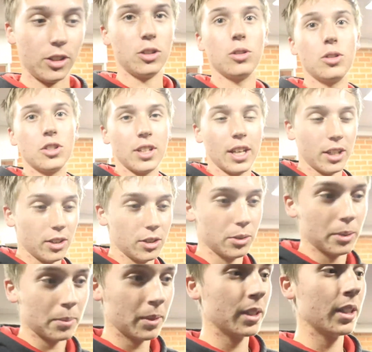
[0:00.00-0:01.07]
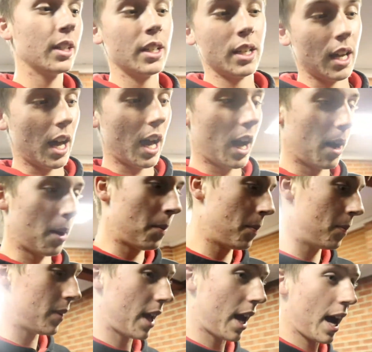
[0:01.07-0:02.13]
a huge thank you to him. Um,